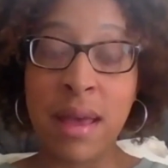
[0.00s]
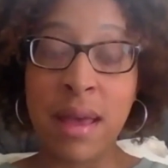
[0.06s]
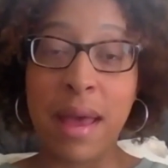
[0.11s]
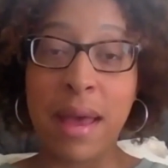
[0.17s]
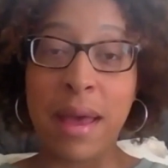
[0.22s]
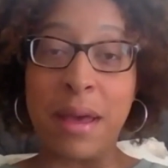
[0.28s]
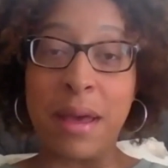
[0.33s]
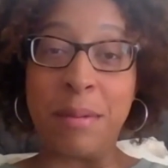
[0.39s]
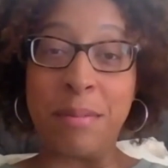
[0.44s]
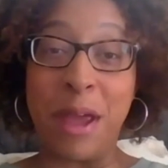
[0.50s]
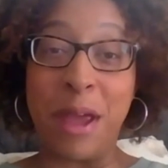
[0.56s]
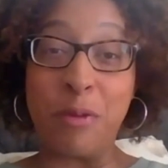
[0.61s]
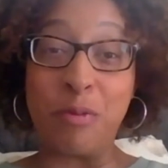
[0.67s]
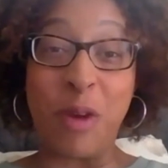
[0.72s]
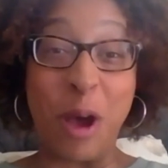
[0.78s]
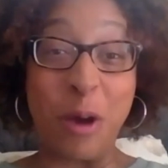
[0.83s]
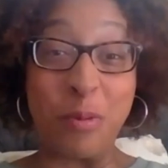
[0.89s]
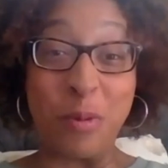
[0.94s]

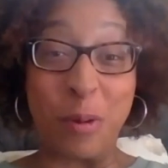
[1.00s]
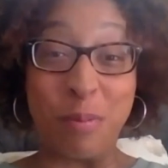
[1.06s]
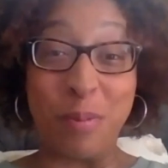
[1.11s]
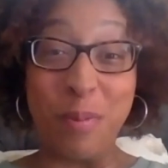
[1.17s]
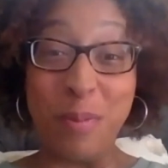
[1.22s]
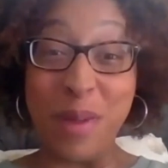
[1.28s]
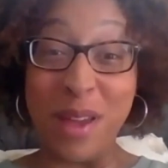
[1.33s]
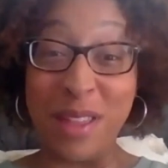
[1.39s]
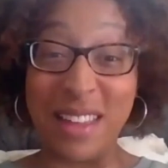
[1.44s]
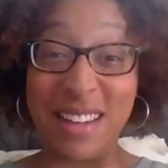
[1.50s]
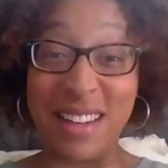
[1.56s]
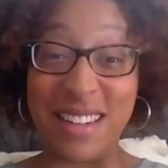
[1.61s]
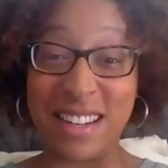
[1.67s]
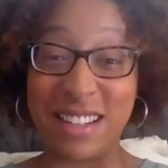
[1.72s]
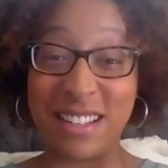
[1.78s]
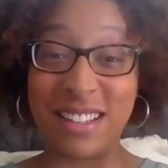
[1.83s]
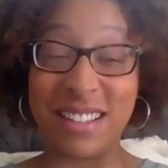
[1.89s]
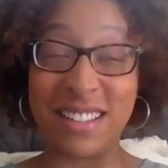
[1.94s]
And while we're in the
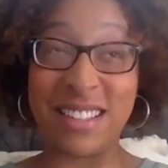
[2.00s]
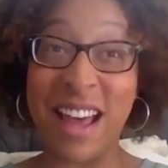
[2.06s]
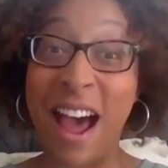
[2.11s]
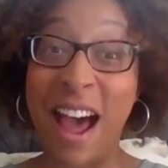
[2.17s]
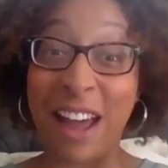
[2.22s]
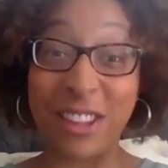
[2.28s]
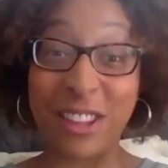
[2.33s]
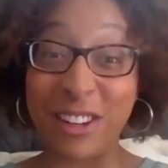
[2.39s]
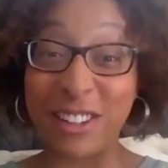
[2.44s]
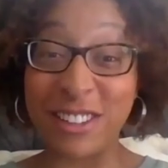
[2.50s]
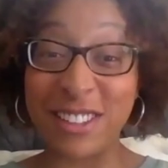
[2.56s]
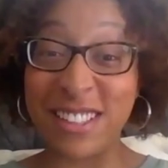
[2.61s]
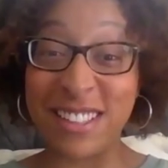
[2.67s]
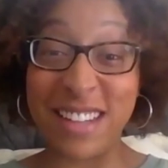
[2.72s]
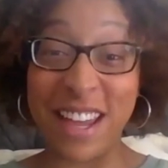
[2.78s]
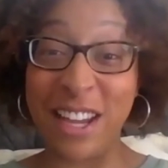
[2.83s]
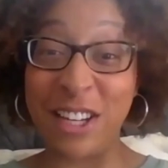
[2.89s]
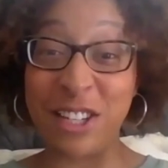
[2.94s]
toddler
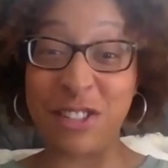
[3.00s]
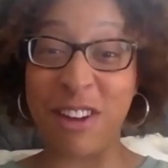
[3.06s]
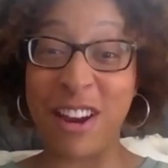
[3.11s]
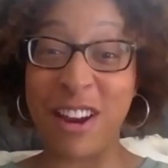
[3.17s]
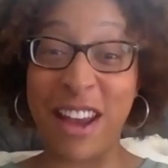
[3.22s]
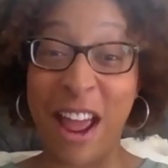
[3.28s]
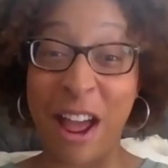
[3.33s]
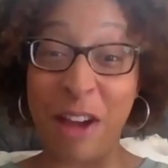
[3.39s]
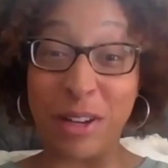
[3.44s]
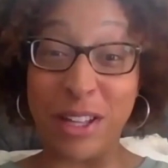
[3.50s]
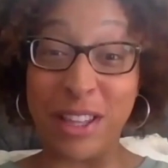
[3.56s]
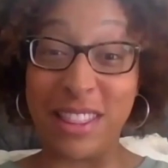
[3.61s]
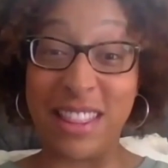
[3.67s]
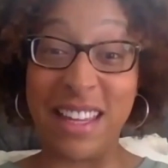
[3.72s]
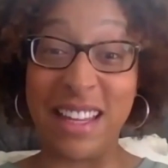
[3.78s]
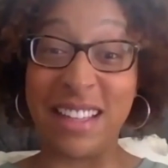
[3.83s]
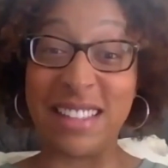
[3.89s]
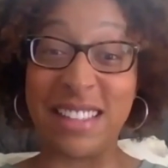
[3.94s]
stage right now and
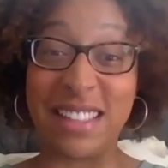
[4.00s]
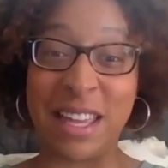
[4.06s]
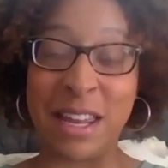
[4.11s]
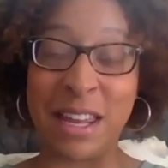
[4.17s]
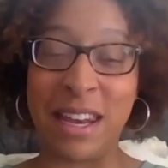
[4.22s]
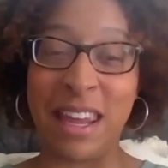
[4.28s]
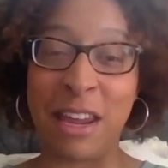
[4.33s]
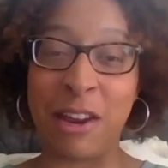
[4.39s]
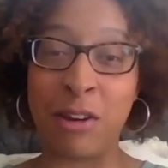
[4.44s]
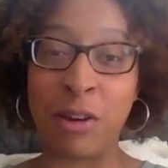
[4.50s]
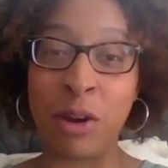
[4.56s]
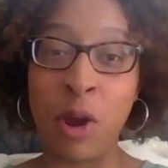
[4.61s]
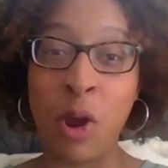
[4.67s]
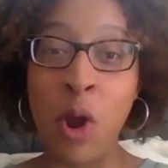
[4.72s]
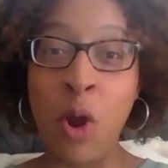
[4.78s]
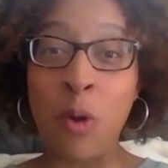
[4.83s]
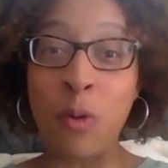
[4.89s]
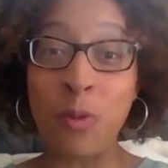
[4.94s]
things can get
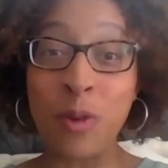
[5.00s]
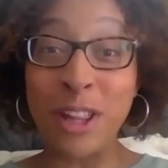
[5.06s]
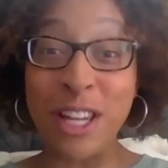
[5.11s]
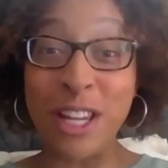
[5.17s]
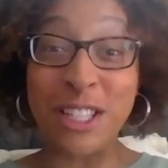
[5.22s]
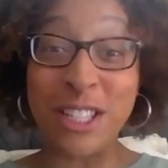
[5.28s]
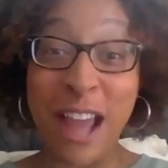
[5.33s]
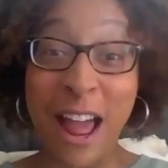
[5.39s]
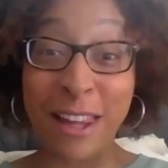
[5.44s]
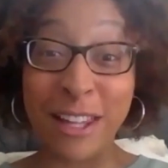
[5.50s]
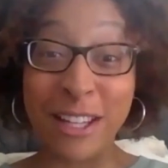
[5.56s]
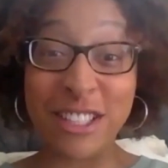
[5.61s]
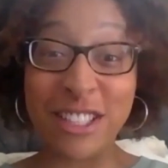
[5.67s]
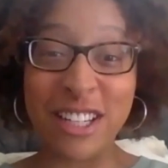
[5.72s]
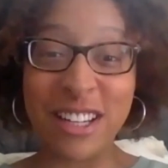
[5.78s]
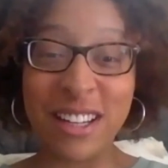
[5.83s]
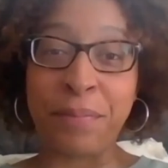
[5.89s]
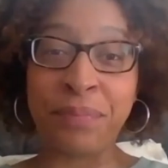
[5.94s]
really
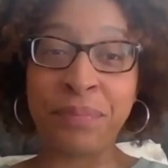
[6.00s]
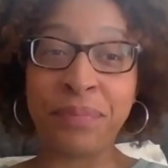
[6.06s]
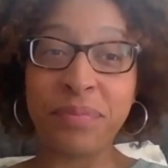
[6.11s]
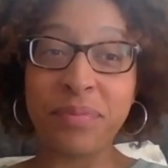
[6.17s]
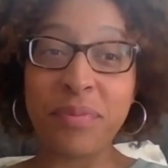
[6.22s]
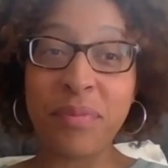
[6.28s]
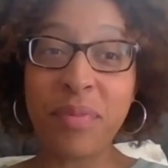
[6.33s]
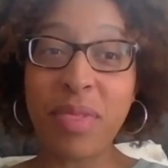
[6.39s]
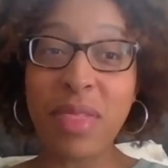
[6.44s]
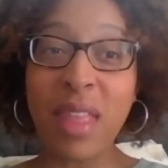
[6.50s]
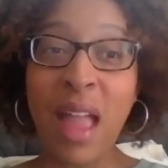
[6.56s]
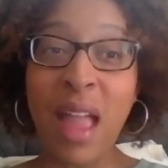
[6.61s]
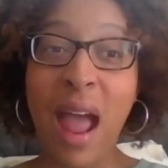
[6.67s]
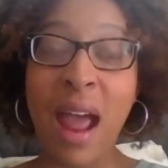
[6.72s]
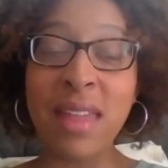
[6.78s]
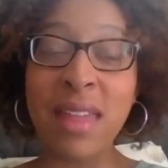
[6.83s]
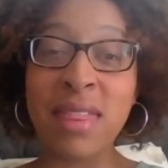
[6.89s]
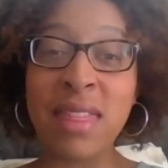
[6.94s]
challenging,
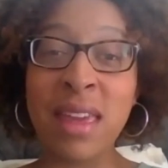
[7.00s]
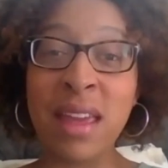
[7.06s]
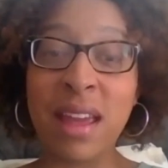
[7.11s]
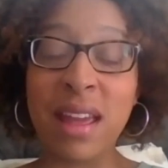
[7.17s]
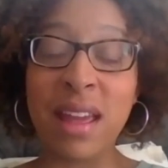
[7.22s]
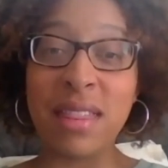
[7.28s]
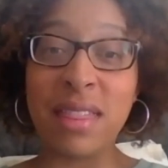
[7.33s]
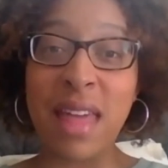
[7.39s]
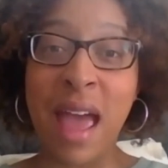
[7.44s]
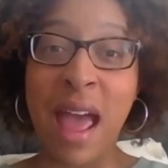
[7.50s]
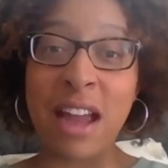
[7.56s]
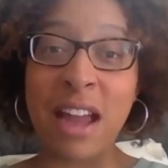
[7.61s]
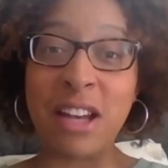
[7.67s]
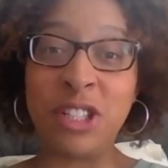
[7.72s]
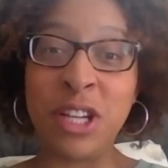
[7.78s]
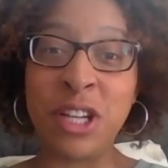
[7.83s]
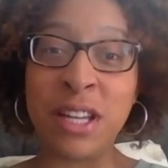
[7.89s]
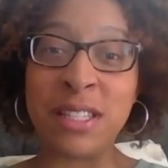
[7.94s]
I think
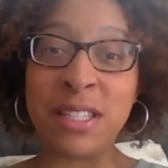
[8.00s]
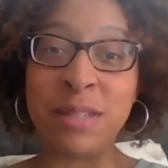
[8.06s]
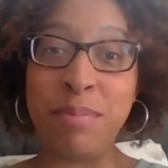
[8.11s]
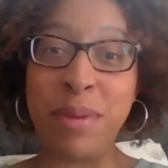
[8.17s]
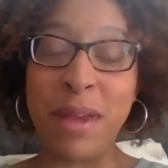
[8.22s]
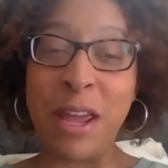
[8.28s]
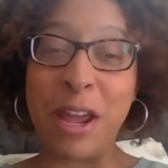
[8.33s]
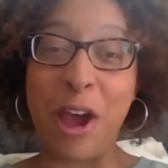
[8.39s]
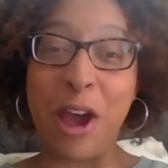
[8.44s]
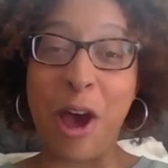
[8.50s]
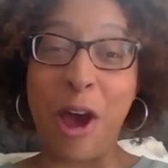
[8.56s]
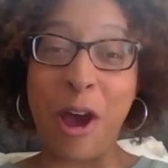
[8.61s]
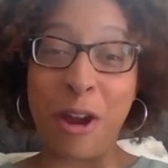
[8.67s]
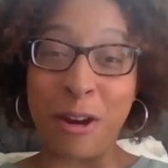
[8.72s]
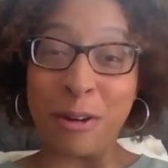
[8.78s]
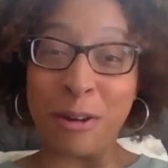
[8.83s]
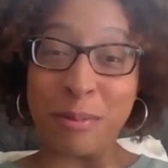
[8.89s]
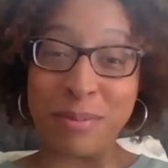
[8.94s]
that just being
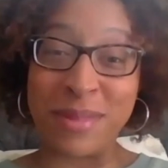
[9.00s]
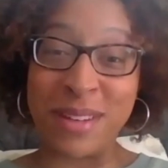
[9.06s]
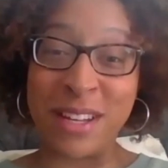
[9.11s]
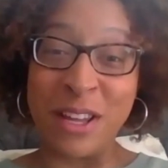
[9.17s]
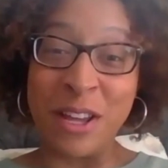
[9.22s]
armed